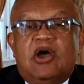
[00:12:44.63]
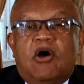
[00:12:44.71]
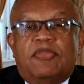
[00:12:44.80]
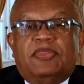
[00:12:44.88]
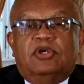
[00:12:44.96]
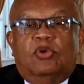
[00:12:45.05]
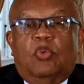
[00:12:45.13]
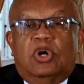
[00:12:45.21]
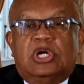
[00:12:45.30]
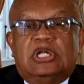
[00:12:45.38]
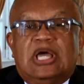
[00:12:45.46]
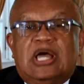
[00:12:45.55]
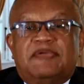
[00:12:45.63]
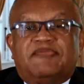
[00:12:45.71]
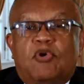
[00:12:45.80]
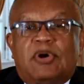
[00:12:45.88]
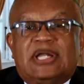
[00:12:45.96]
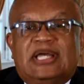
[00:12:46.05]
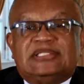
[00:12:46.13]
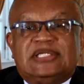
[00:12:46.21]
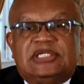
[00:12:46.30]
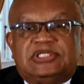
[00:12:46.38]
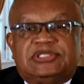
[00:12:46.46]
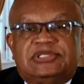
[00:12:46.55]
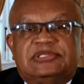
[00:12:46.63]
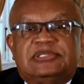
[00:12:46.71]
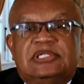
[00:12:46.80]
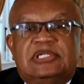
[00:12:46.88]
under the World Health Organization